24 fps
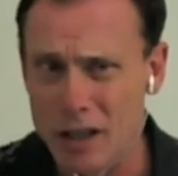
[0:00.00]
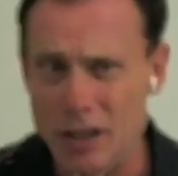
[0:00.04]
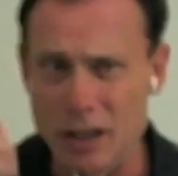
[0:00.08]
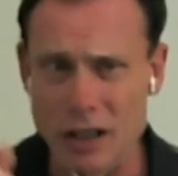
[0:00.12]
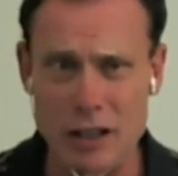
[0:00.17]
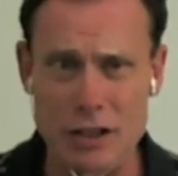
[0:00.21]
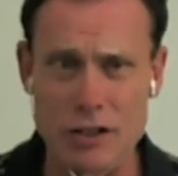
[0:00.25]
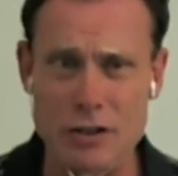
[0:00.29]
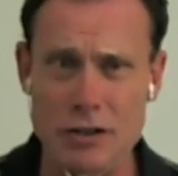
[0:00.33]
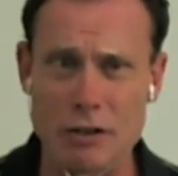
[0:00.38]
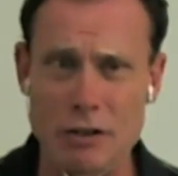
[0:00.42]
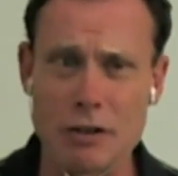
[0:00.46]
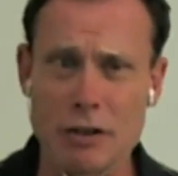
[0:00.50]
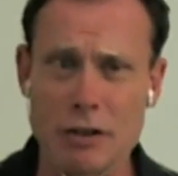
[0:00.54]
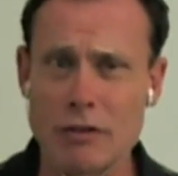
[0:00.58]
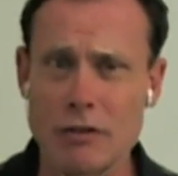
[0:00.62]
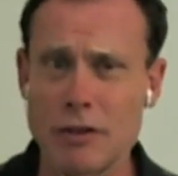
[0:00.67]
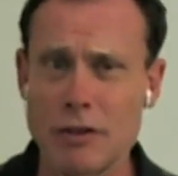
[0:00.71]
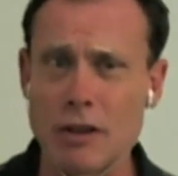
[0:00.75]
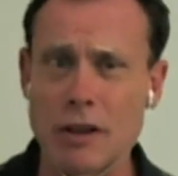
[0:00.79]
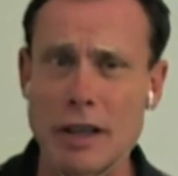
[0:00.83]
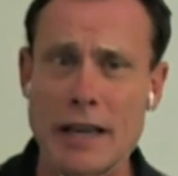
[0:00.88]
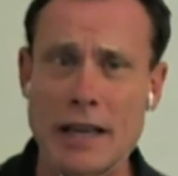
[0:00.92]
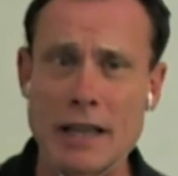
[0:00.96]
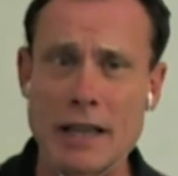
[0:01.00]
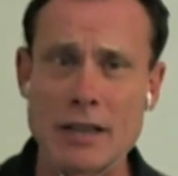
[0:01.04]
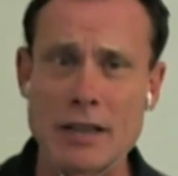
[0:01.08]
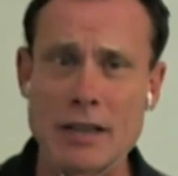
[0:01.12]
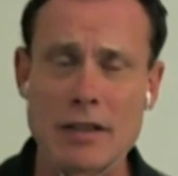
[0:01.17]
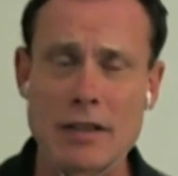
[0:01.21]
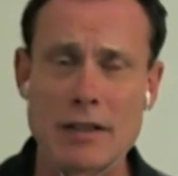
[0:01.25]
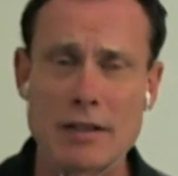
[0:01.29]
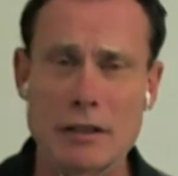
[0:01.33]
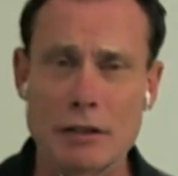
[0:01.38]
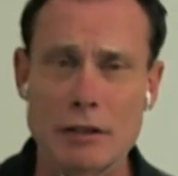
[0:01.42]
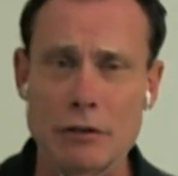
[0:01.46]
You know, so their, their
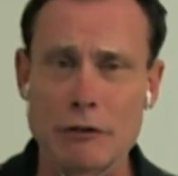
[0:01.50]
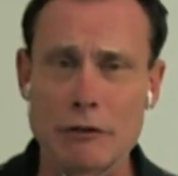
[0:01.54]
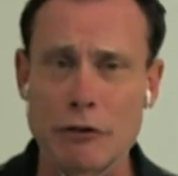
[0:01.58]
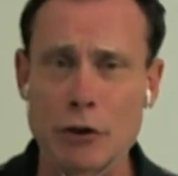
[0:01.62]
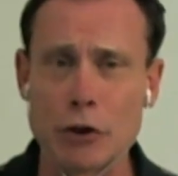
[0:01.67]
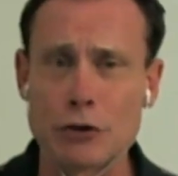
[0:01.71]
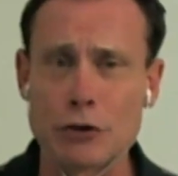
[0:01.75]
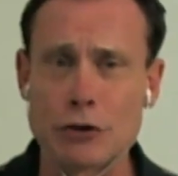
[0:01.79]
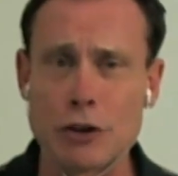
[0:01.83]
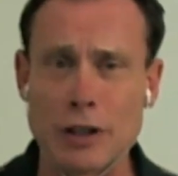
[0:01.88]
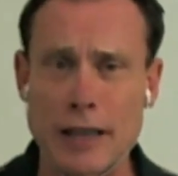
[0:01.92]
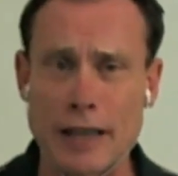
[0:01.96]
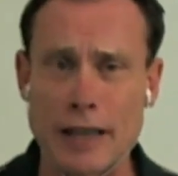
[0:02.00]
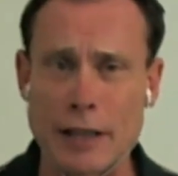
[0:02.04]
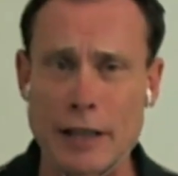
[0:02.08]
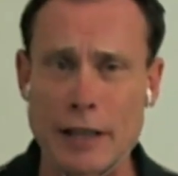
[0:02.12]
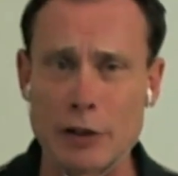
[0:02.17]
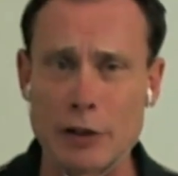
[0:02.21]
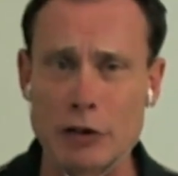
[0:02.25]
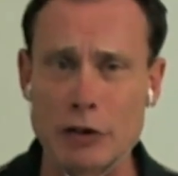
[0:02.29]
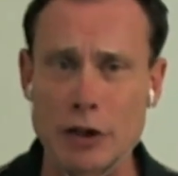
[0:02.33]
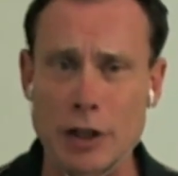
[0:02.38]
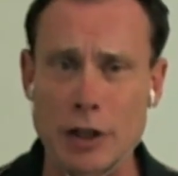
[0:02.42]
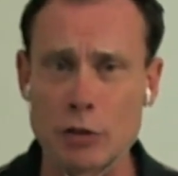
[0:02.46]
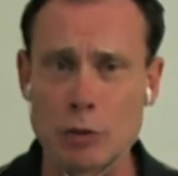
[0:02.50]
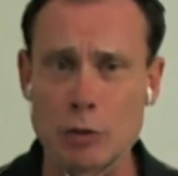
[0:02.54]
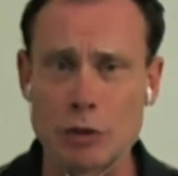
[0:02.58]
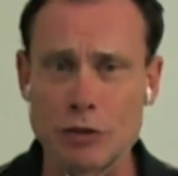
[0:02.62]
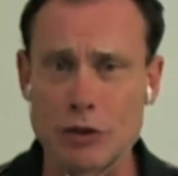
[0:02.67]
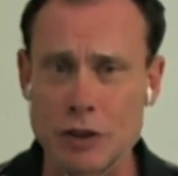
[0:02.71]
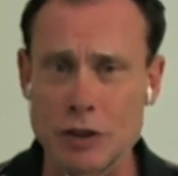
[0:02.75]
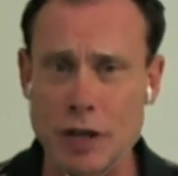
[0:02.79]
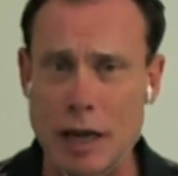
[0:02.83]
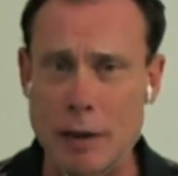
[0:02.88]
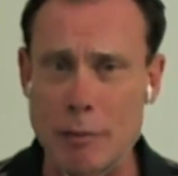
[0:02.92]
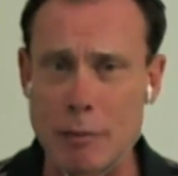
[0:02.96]
last, their first and last touch
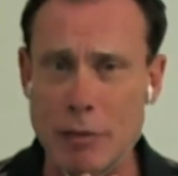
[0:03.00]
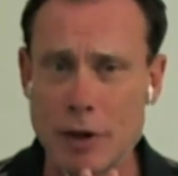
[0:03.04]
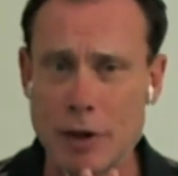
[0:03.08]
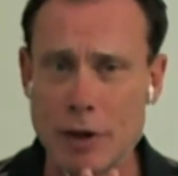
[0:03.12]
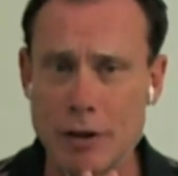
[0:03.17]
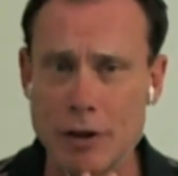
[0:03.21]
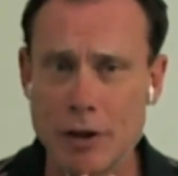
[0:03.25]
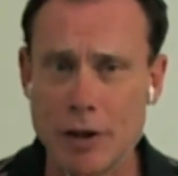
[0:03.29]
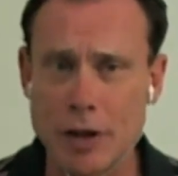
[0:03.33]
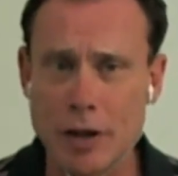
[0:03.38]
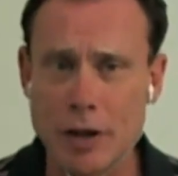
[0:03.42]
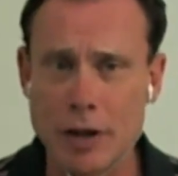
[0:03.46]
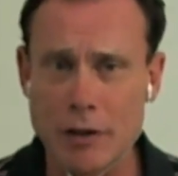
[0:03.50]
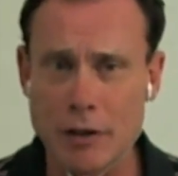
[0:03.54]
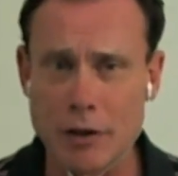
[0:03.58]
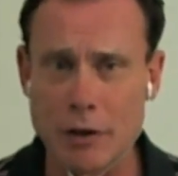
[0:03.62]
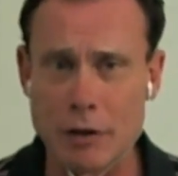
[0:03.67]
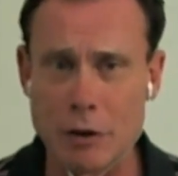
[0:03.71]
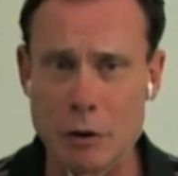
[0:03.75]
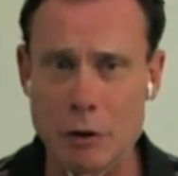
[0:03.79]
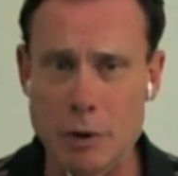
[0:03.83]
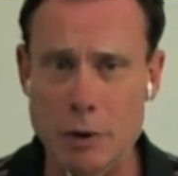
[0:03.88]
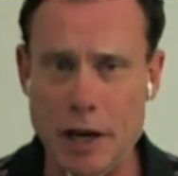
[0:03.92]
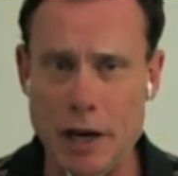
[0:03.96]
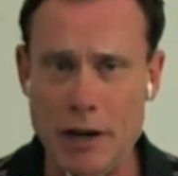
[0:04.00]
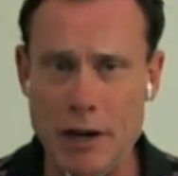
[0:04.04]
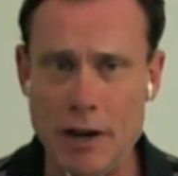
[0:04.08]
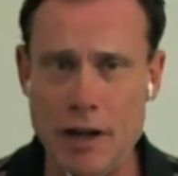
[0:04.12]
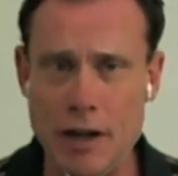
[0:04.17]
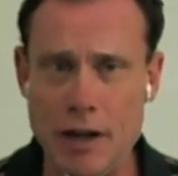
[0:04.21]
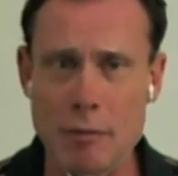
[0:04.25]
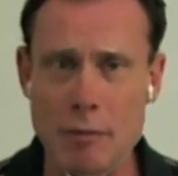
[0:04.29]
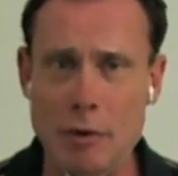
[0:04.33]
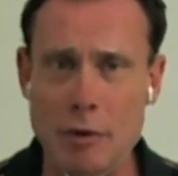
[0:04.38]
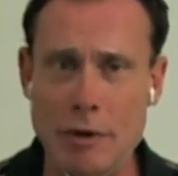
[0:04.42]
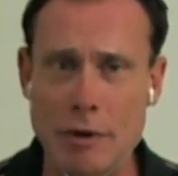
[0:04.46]
was to type in their domain
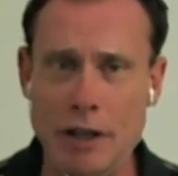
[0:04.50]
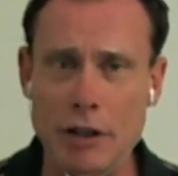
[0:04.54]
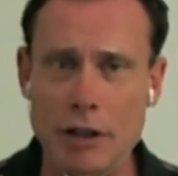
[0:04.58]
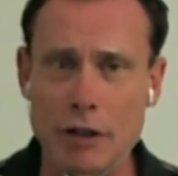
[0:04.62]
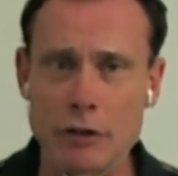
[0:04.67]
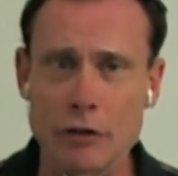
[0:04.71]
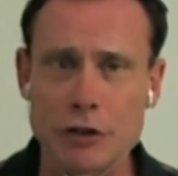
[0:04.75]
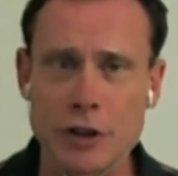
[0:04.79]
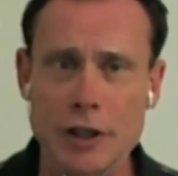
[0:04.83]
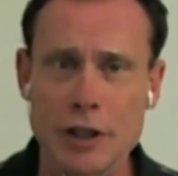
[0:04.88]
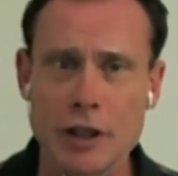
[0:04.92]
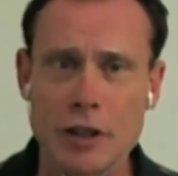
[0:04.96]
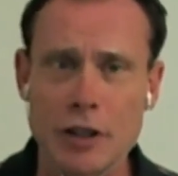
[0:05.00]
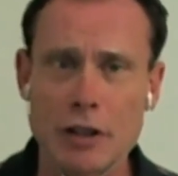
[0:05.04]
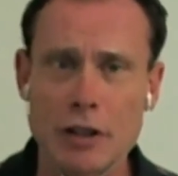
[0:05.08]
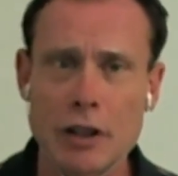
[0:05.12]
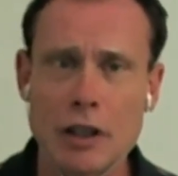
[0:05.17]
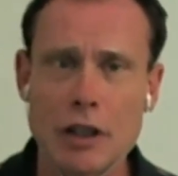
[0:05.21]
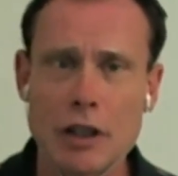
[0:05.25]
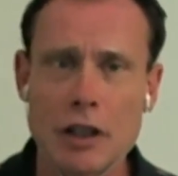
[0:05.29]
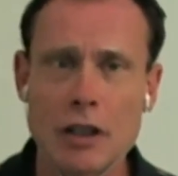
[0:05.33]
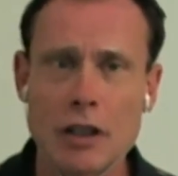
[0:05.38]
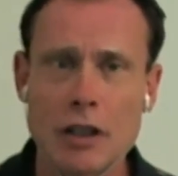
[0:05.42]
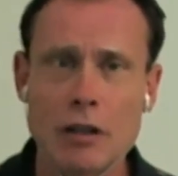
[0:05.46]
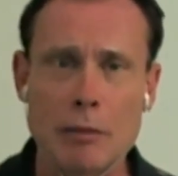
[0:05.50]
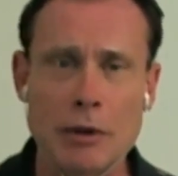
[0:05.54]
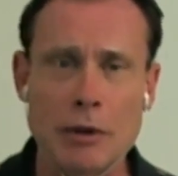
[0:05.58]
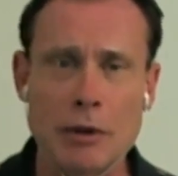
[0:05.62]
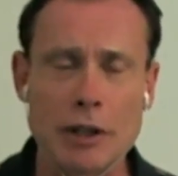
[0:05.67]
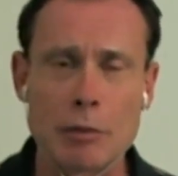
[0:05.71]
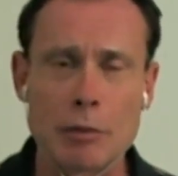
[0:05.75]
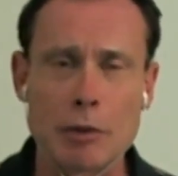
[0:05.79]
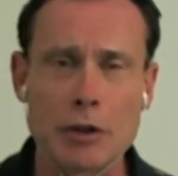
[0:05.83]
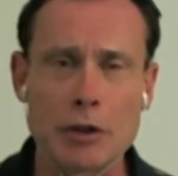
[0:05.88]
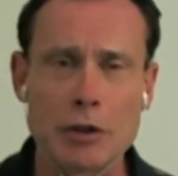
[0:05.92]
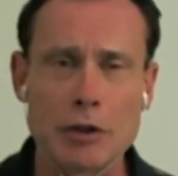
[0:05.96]
name and make a sale, make
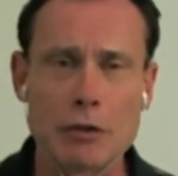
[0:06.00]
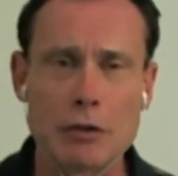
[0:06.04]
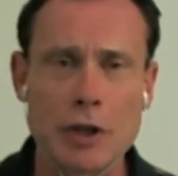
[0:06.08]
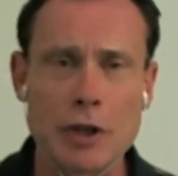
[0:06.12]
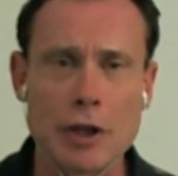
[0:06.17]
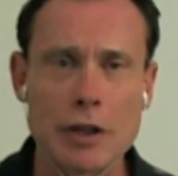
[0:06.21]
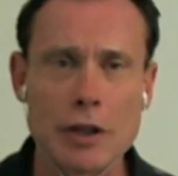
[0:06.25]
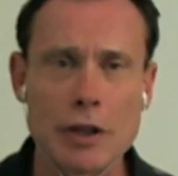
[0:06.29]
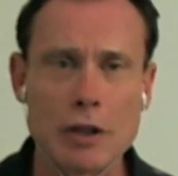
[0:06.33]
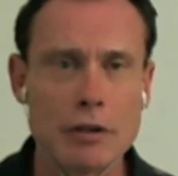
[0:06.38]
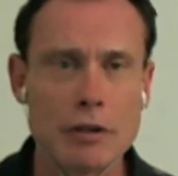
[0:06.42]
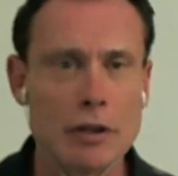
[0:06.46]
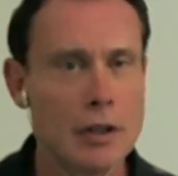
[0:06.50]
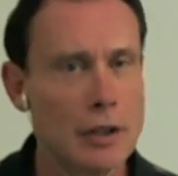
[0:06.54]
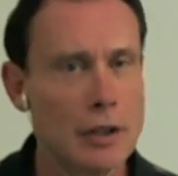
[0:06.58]
a purchase rather.